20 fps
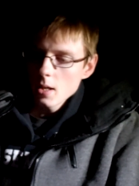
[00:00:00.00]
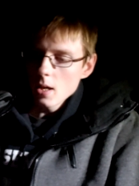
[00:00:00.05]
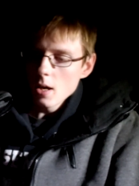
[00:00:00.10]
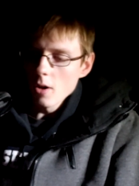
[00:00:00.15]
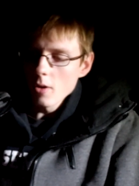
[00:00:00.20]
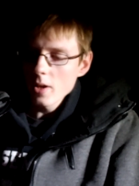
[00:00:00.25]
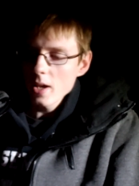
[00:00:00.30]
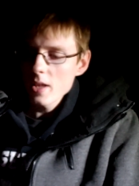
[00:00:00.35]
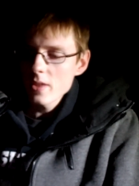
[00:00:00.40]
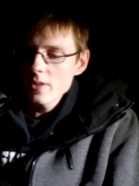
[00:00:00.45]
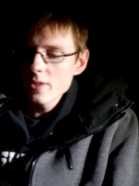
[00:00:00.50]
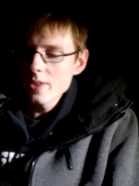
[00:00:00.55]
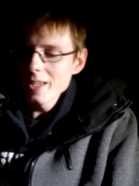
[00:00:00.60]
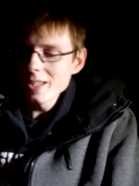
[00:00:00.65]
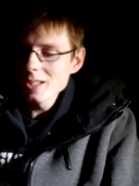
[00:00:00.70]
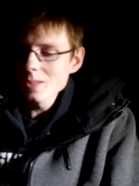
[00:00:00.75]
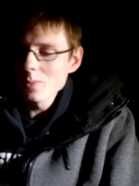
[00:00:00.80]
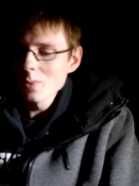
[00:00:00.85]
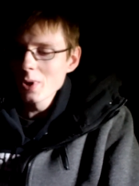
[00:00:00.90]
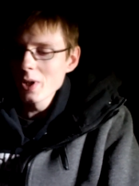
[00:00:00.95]
Okay,
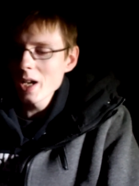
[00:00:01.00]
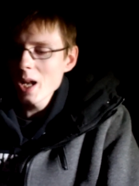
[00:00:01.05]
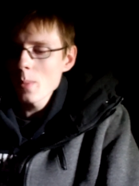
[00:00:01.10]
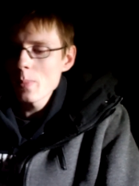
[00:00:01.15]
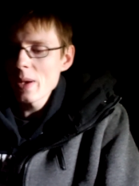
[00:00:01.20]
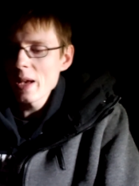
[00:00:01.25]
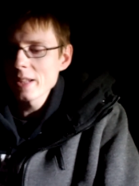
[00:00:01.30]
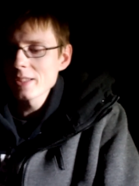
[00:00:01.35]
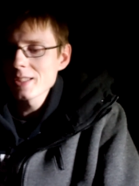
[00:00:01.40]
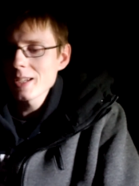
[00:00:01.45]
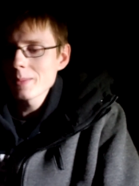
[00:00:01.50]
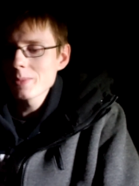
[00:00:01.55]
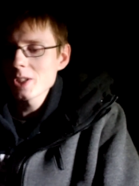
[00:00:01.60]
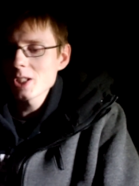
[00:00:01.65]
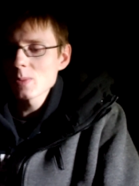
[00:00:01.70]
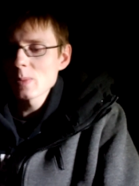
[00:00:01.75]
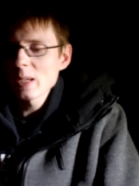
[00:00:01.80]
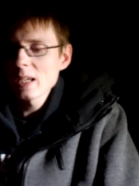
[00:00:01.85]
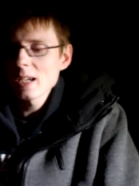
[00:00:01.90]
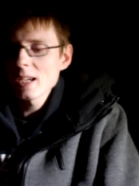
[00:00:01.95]
this one I picked up
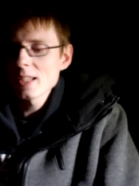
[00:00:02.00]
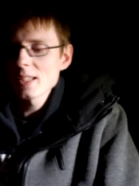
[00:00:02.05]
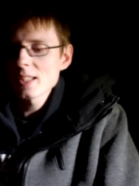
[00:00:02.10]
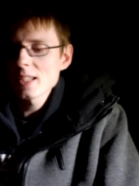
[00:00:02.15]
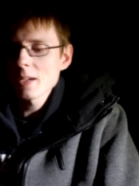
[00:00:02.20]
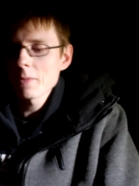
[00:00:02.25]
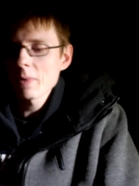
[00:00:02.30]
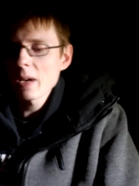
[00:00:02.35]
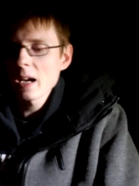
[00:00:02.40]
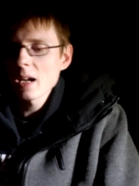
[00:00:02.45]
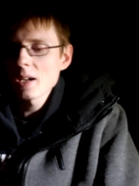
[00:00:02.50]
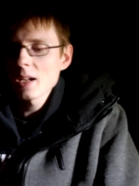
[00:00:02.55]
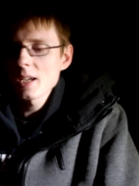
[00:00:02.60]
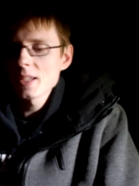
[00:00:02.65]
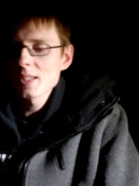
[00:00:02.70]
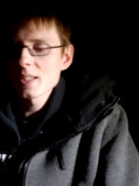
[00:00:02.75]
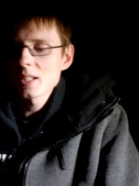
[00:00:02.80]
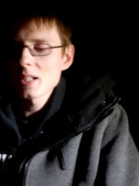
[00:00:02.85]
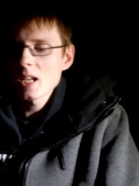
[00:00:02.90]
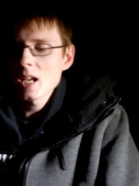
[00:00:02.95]
just because I
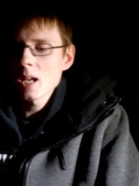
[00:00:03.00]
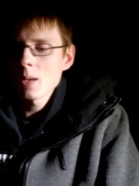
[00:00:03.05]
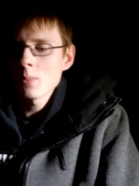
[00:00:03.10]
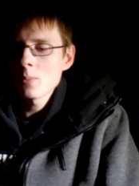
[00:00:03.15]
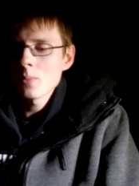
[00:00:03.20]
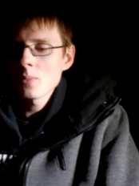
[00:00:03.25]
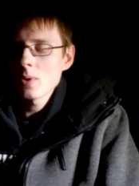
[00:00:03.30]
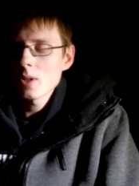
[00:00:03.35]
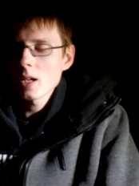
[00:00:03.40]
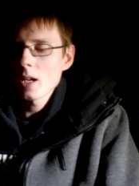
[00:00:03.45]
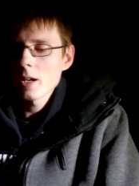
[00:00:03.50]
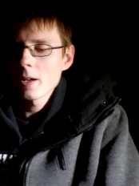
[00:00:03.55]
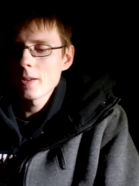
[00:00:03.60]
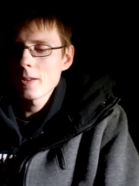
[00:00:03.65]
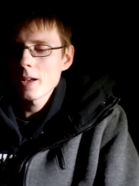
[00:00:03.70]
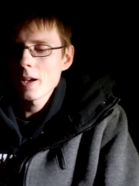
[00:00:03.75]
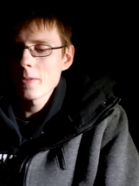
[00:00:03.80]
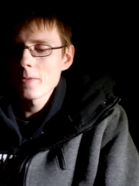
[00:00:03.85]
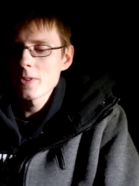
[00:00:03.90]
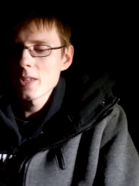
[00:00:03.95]
recognized the name uh,
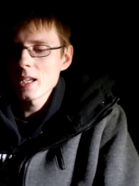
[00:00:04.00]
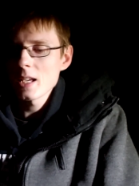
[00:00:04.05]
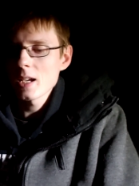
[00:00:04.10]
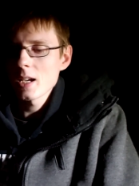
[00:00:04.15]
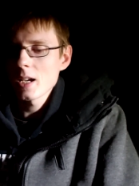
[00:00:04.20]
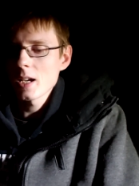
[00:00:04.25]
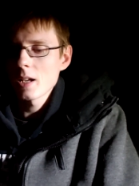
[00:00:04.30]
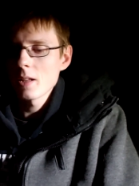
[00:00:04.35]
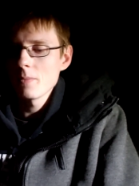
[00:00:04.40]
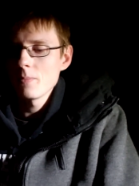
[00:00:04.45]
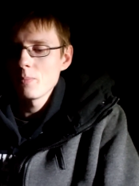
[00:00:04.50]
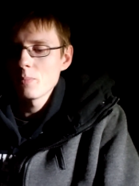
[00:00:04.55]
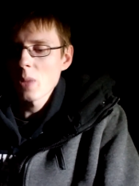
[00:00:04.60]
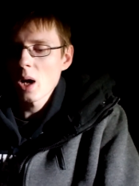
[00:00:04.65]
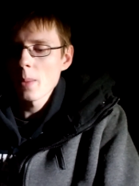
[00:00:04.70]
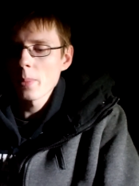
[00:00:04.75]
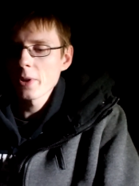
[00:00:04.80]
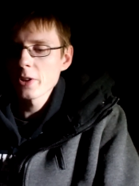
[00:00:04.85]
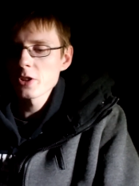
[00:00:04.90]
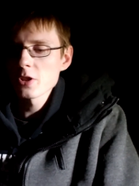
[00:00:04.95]
of the uh,
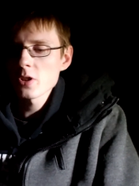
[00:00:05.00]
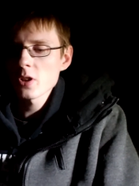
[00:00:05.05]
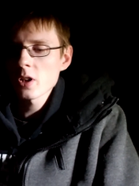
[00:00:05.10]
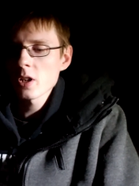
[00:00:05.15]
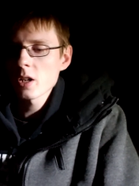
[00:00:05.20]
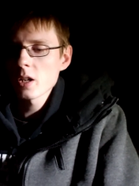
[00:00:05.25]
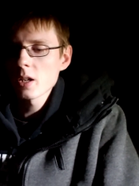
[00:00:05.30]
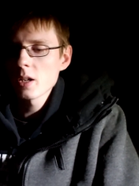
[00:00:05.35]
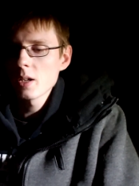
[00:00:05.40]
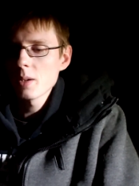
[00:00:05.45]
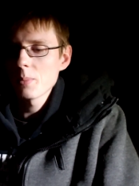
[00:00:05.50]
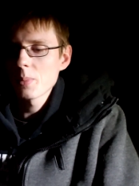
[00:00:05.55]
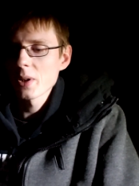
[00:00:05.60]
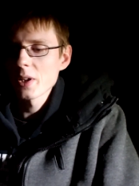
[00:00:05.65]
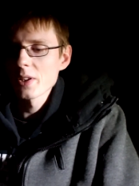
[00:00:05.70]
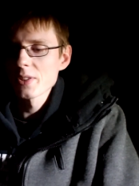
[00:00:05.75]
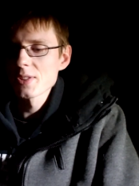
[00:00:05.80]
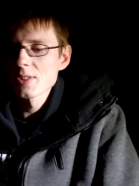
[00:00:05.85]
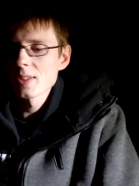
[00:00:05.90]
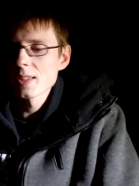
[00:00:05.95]
publisher, but
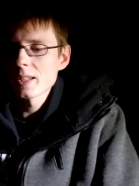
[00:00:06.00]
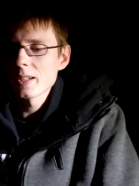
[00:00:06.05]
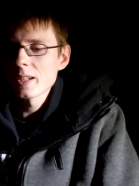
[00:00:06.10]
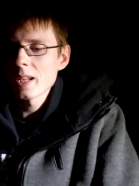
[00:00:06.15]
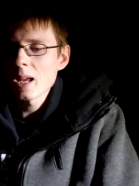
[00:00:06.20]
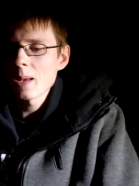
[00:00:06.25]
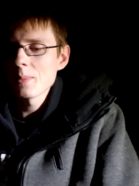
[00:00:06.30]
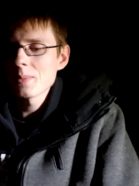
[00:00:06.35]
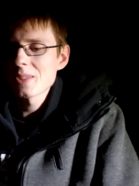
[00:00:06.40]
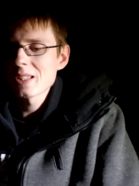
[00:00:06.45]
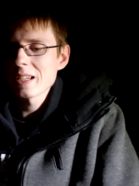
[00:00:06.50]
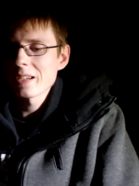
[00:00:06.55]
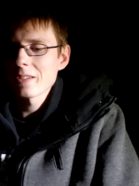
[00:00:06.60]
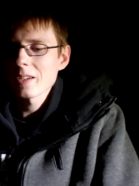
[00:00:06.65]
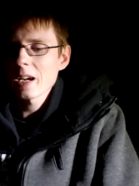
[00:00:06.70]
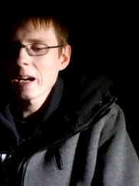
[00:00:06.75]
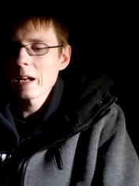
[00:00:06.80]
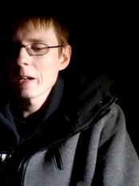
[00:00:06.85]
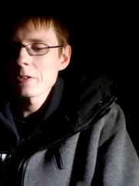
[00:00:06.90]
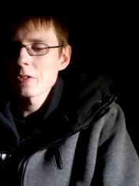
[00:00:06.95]
also the name sounded
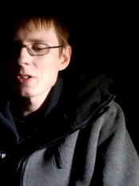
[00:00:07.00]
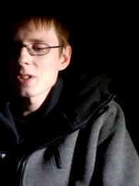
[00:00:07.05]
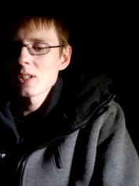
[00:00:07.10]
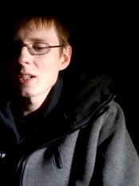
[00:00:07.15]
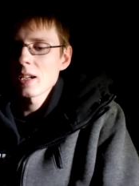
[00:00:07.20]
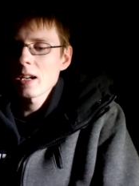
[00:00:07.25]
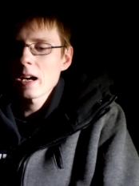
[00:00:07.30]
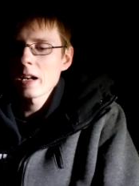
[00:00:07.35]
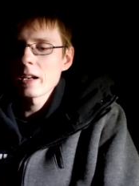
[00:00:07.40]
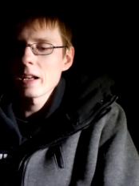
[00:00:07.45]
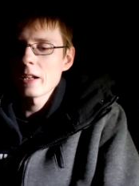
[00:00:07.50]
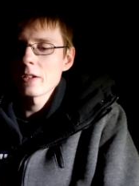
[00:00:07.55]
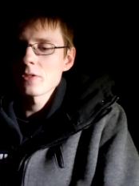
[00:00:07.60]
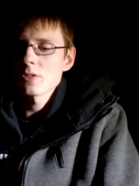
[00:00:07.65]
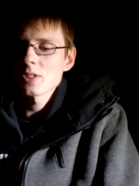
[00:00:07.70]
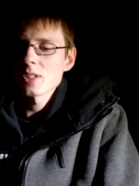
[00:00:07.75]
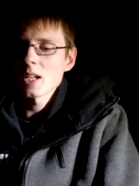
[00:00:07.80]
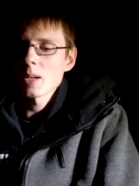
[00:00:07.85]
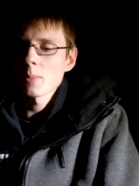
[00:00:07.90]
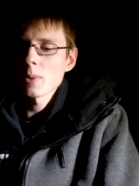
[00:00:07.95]
kind of, kind of
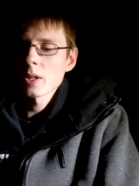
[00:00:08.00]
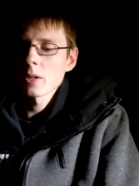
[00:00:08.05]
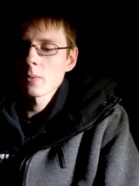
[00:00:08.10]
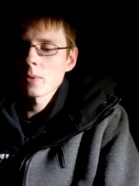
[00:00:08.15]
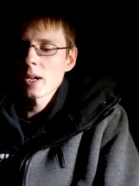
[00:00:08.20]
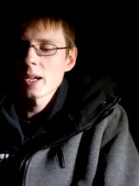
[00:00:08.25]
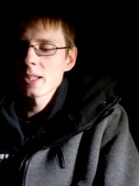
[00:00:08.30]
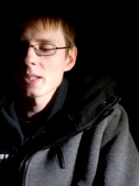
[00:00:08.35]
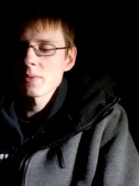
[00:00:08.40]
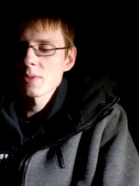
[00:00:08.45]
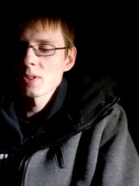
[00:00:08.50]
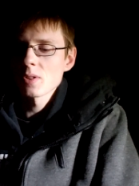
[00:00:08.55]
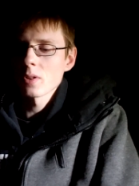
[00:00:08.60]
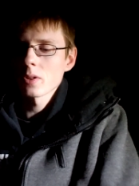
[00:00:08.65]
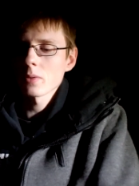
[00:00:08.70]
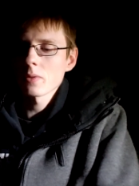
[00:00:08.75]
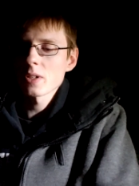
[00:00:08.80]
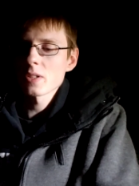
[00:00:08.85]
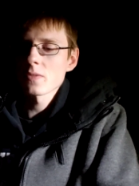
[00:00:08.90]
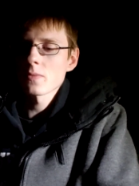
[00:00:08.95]
interesting. But otherwise, there was no
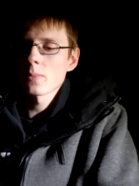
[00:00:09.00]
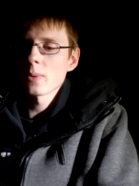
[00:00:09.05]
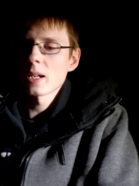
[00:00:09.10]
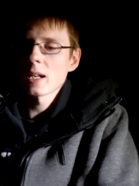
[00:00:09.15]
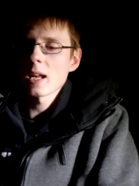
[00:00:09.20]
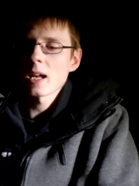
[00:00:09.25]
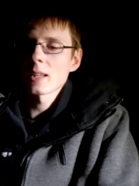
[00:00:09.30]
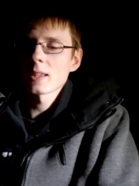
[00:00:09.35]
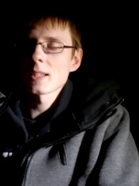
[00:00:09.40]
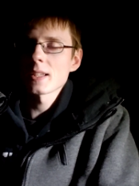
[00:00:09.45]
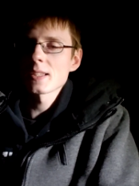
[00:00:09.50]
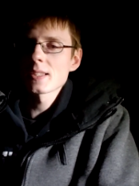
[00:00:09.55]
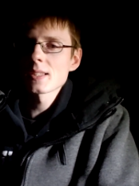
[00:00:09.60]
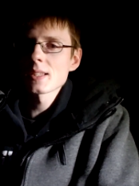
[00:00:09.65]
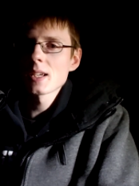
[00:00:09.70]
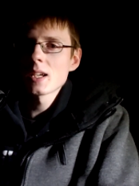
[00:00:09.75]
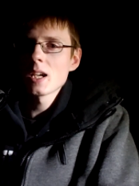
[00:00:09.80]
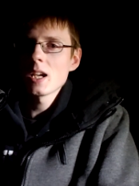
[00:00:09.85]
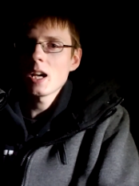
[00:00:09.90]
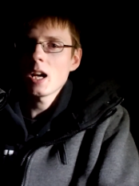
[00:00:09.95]
other reason for me to get this
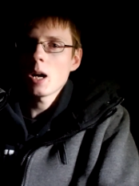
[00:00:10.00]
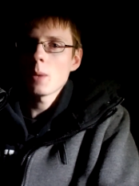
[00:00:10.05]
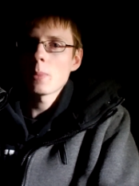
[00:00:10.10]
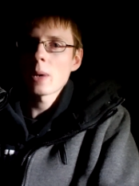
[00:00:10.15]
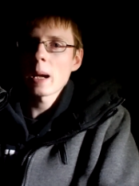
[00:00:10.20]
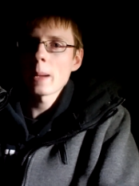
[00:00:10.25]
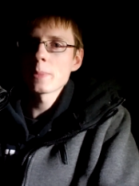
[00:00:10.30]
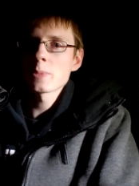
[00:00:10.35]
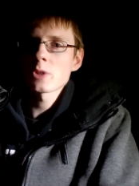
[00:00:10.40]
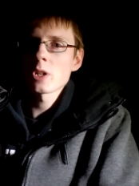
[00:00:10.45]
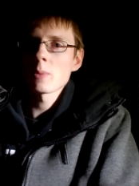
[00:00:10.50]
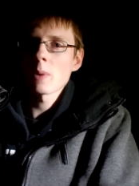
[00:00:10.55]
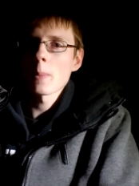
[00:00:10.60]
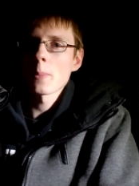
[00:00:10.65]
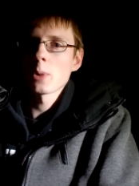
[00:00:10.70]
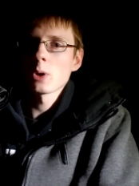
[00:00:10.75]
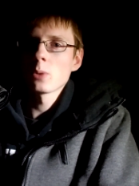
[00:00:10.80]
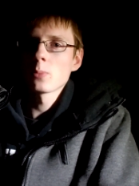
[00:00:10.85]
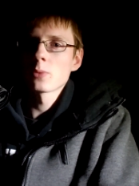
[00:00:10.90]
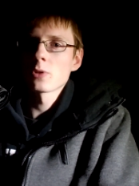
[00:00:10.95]
uh, Pipe Dream by
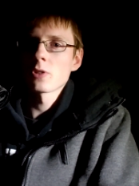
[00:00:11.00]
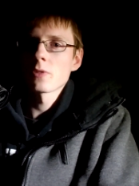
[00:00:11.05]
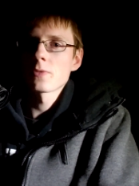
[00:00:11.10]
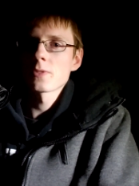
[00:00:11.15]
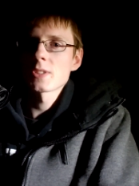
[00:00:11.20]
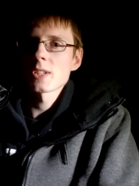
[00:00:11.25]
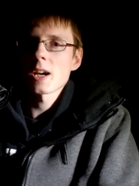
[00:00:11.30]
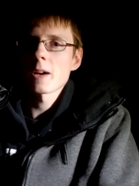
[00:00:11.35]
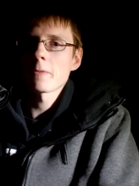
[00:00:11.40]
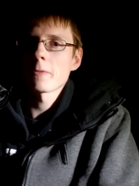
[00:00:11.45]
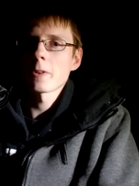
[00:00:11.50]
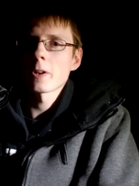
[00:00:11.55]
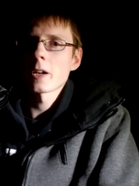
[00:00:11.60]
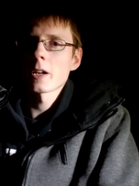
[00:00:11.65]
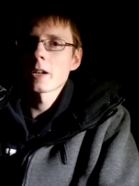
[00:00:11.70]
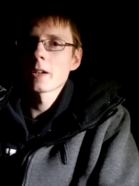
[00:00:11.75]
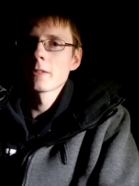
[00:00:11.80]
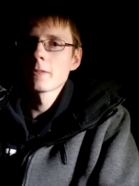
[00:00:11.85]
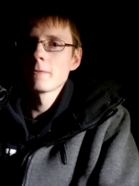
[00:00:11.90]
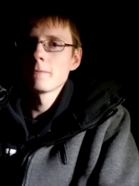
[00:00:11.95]
Bulletproof
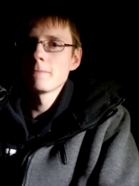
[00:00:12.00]
Software.